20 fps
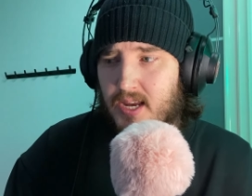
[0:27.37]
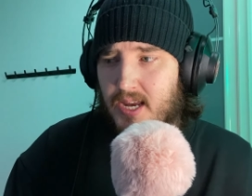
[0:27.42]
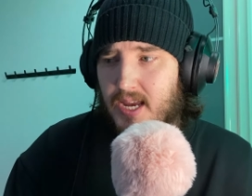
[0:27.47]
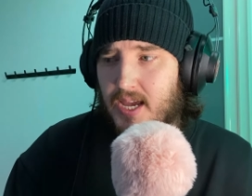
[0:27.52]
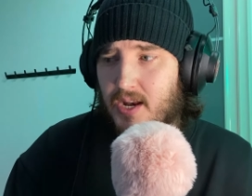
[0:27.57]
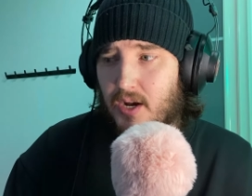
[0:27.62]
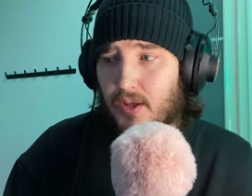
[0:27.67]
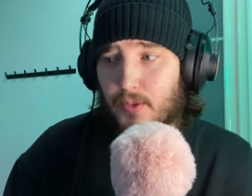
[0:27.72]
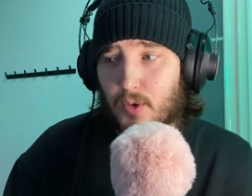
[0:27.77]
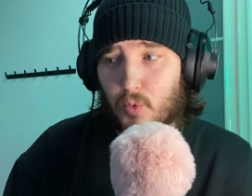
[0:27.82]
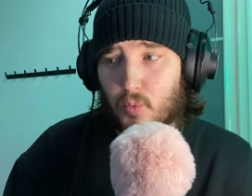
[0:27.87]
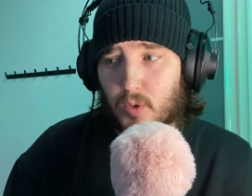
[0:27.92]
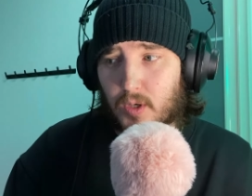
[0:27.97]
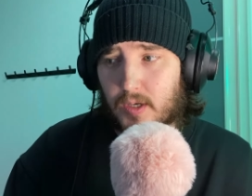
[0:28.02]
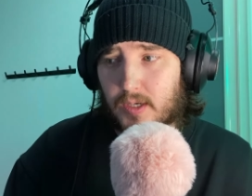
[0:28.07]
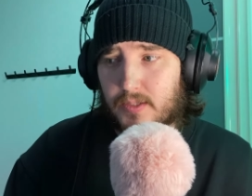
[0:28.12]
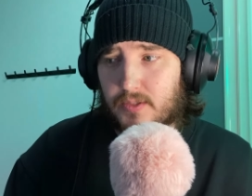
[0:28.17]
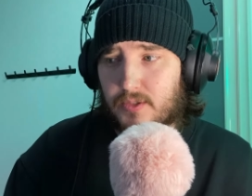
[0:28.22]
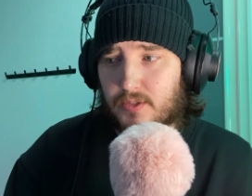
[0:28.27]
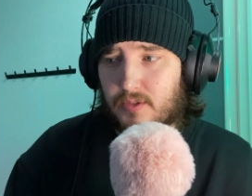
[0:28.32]
In other
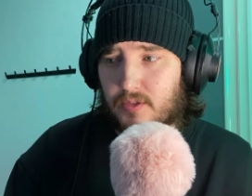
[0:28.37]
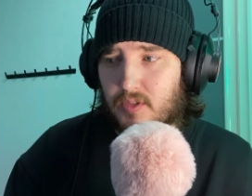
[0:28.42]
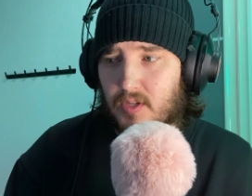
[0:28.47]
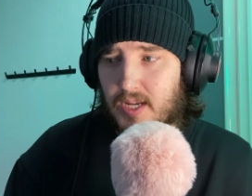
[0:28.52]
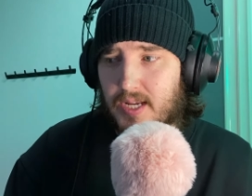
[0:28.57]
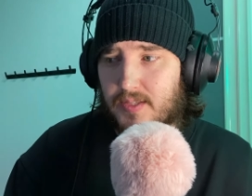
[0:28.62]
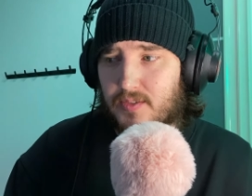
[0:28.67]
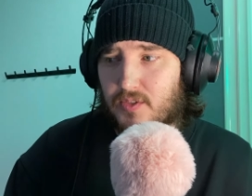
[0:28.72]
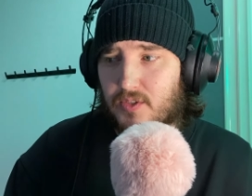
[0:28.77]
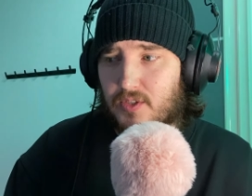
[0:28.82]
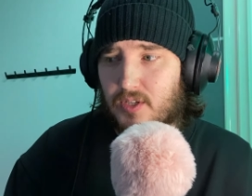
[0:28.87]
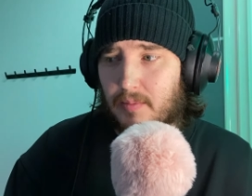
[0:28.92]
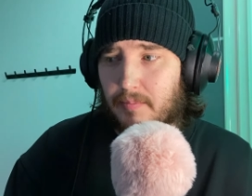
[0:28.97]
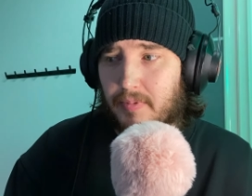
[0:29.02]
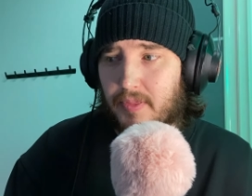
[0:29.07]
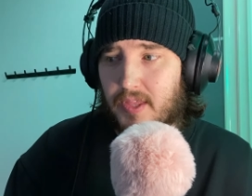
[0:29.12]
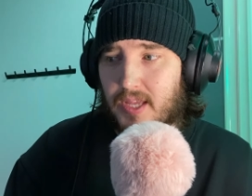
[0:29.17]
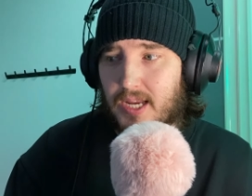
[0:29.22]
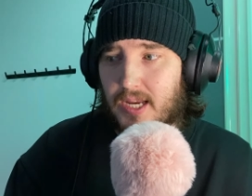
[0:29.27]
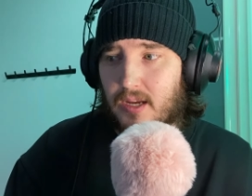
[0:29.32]
words, it's
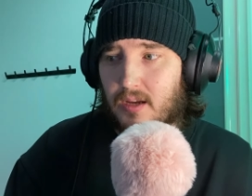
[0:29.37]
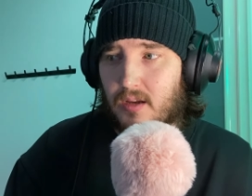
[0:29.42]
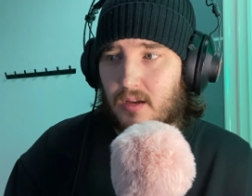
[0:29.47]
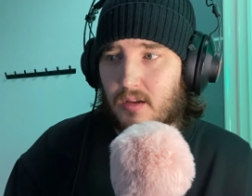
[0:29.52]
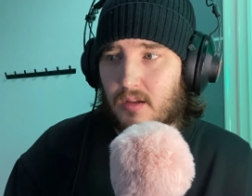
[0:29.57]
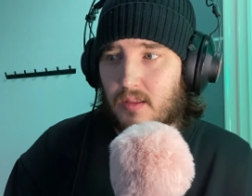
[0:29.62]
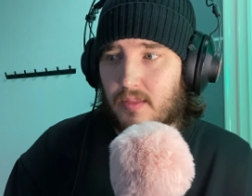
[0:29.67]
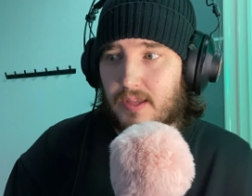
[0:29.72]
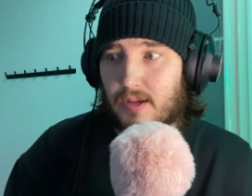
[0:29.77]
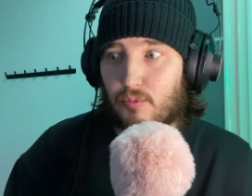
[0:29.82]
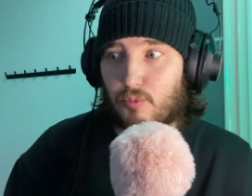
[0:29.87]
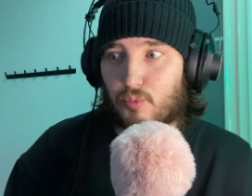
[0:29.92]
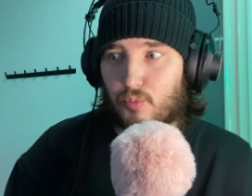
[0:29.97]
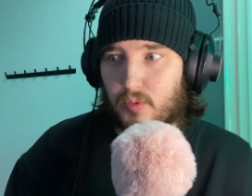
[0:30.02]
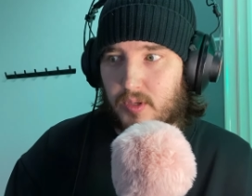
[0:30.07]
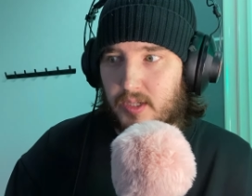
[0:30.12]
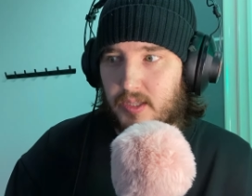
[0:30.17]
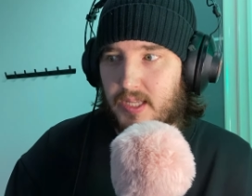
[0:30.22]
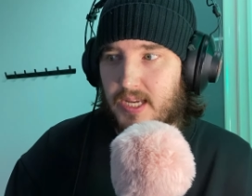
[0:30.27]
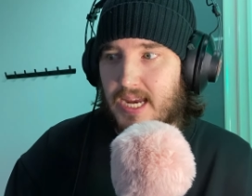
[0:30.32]
something that
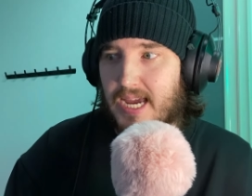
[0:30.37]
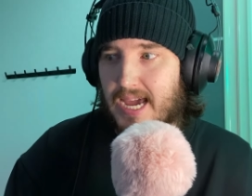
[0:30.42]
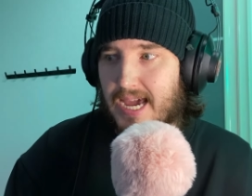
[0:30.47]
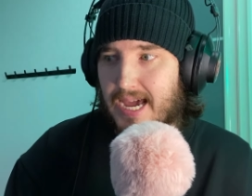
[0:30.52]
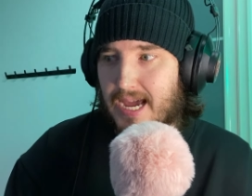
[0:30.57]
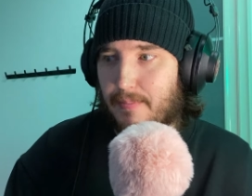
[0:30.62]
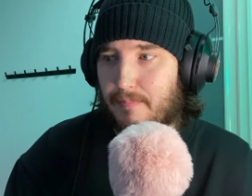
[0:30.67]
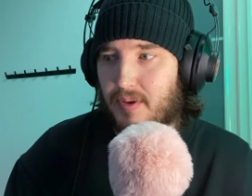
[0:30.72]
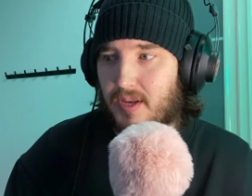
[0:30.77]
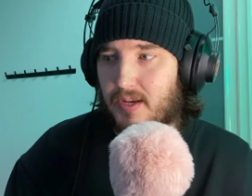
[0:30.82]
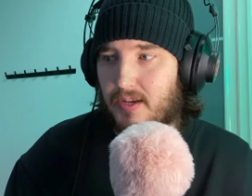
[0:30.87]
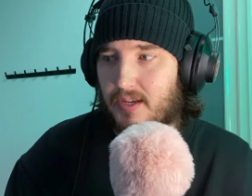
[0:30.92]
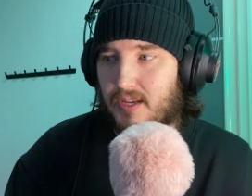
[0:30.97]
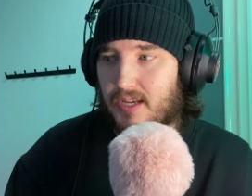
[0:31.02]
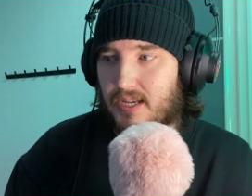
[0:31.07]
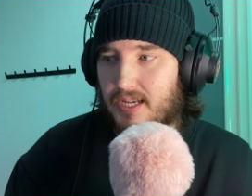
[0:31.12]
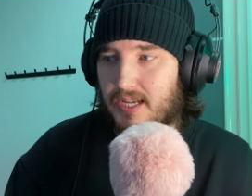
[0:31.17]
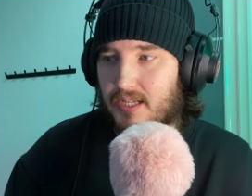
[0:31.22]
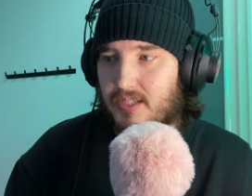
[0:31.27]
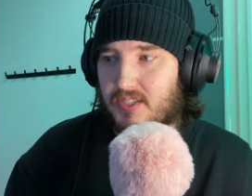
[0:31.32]
really happened.
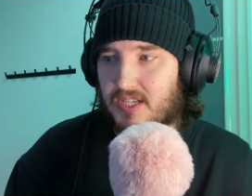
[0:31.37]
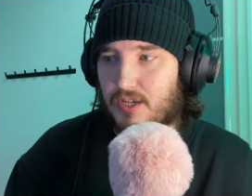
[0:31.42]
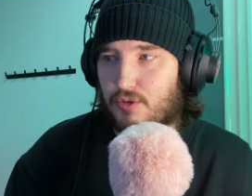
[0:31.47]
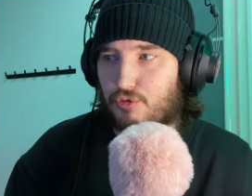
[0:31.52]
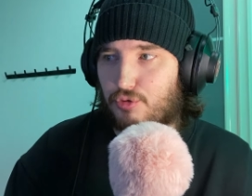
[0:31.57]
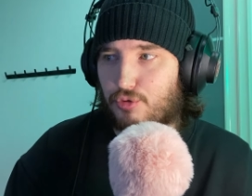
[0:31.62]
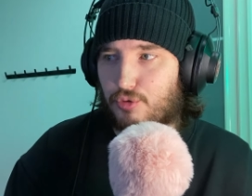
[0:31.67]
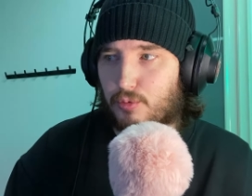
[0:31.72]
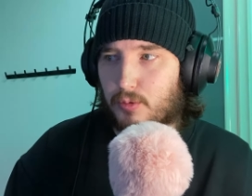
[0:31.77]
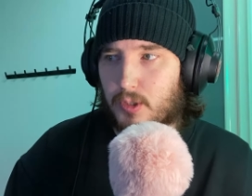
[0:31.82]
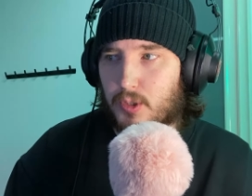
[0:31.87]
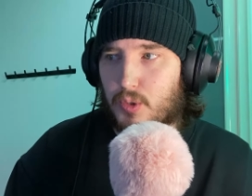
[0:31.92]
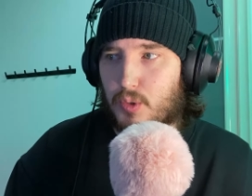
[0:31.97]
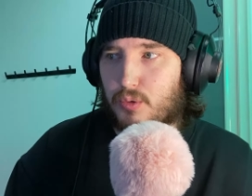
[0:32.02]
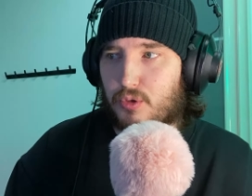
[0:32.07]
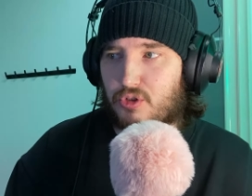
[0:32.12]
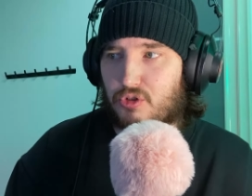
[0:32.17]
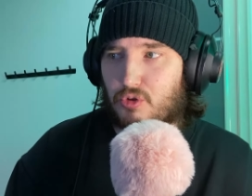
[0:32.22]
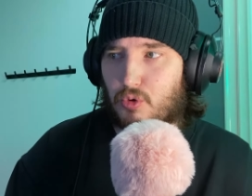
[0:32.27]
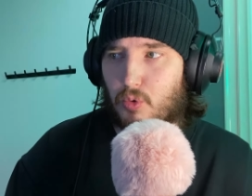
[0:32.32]
It's a true
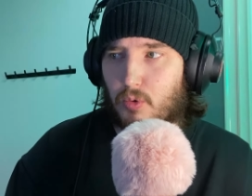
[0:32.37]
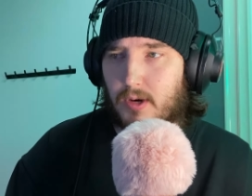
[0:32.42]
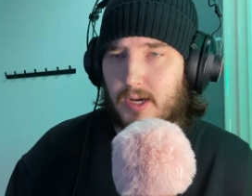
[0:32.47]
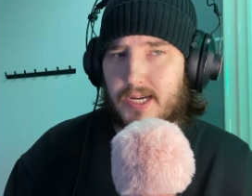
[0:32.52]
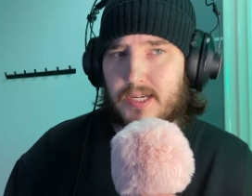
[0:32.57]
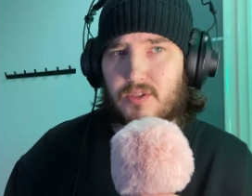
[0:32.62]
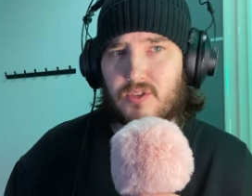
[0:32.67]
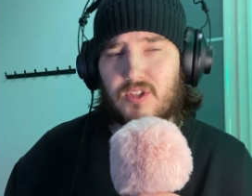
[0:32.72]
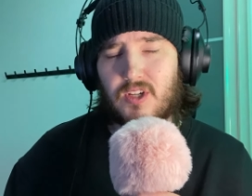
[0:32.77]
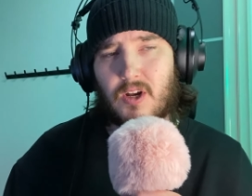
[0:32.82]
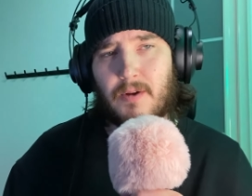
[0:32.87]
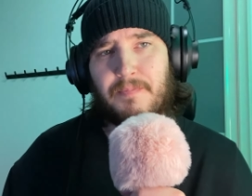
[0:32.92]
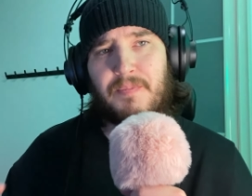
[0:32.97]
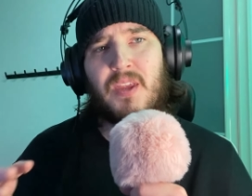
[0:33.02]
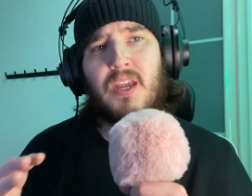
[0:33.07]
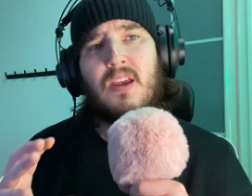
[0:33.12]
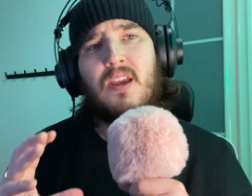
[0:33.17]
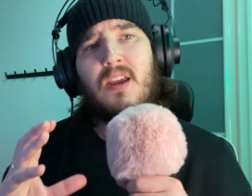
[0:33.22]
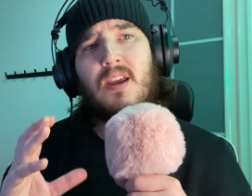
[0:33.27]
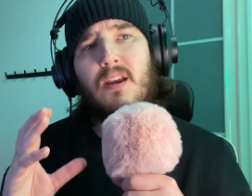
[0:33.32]
story. So
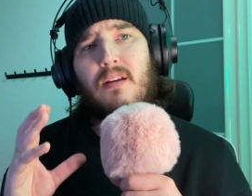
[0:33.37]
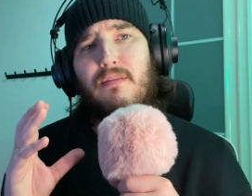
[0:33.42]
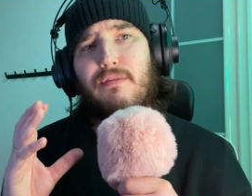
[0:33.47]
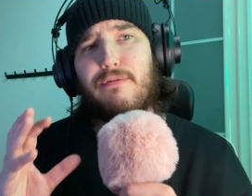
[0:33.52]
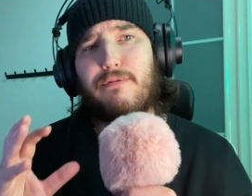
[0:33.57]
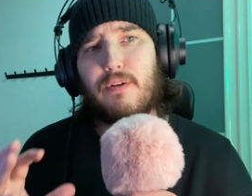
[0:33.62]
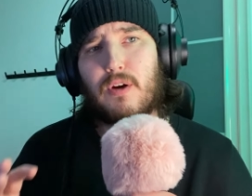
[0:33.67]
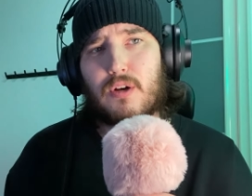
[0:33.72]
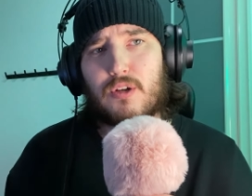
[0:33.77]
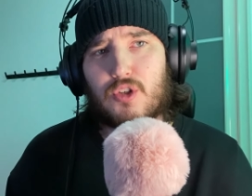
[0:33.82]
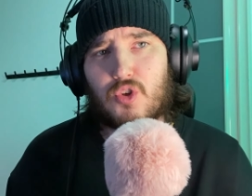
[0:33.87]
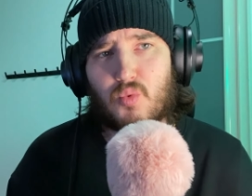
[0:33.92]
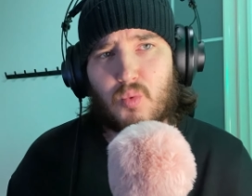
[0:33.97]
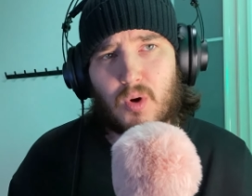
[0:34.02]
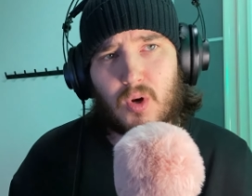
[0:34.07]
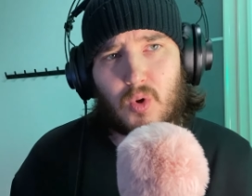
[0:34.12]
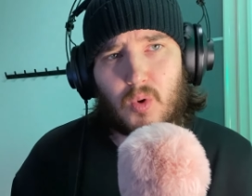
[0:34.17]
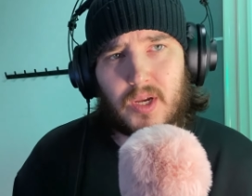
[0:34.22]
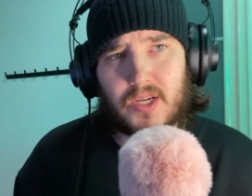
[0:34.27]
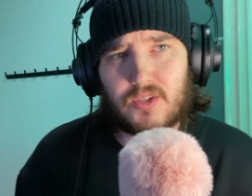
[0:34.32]
first,
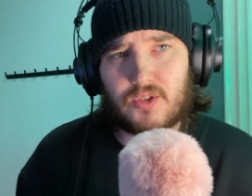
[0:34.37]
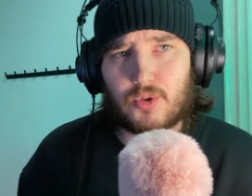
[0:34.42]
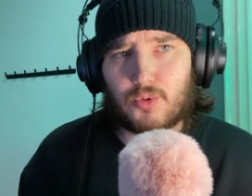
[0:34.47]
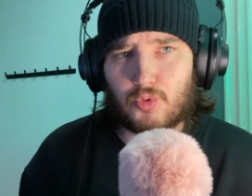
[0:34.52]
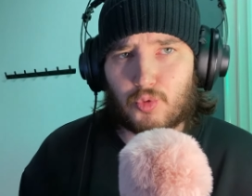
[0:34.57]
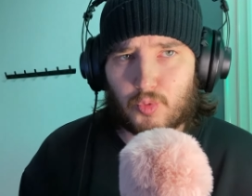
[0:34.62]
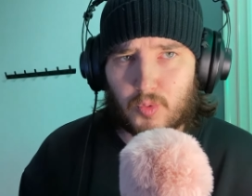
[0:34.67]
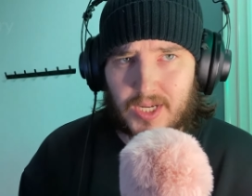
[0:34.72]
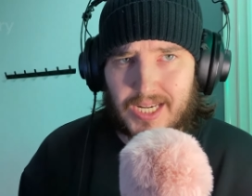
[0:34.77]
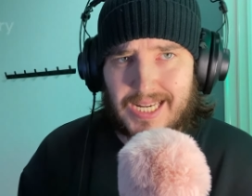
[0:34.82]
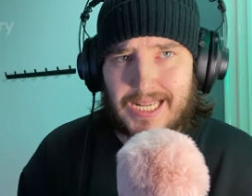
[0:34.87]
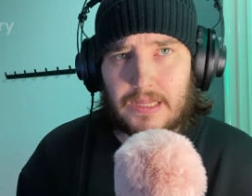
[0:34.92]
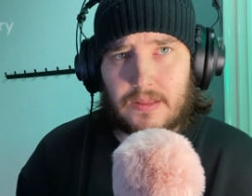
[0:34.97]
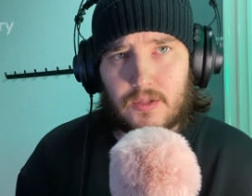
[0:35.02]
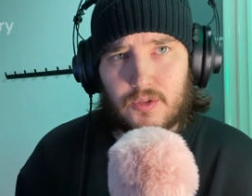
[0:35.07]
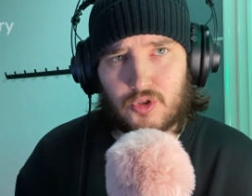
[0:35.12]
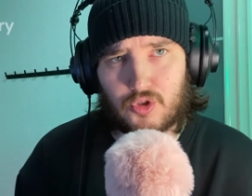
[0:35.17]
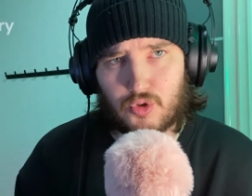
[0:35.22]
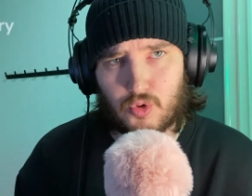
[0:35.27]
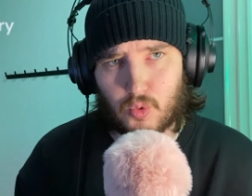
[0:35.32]
we're going to read
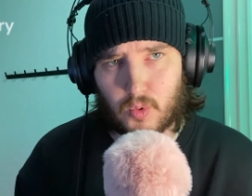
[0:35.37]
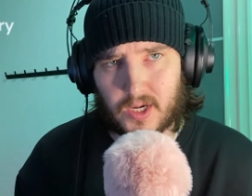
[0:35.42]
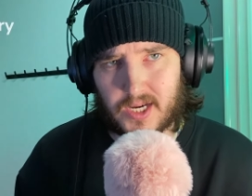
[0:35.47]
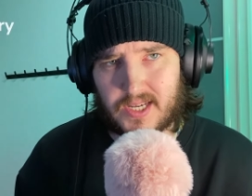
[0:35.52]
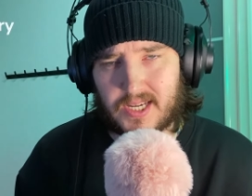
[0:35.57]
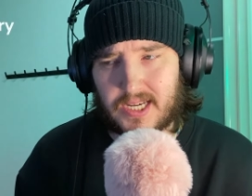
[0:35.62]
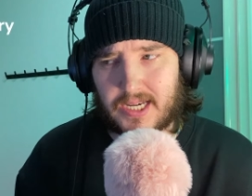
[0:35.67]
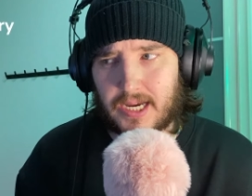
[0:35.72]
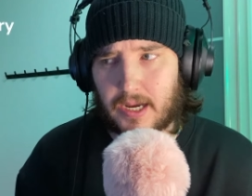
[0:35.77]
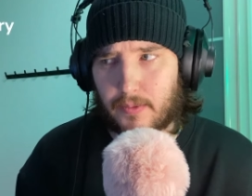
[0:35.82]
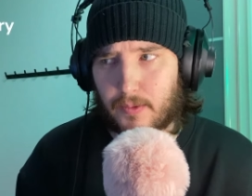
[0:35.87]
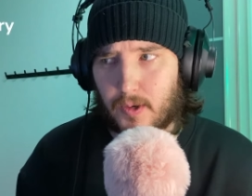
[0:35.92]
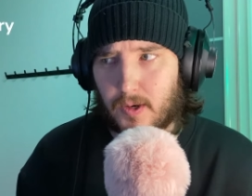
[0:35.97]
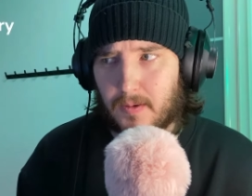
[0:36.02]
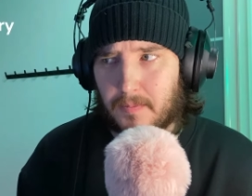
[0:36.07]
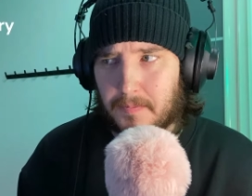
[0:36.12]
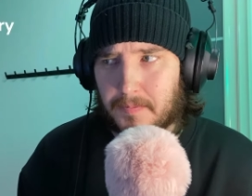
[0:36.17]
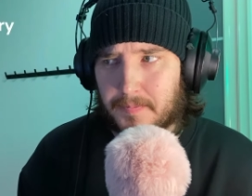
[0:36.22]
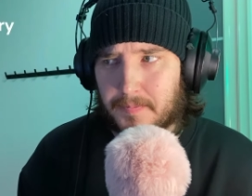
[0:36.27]
the story together.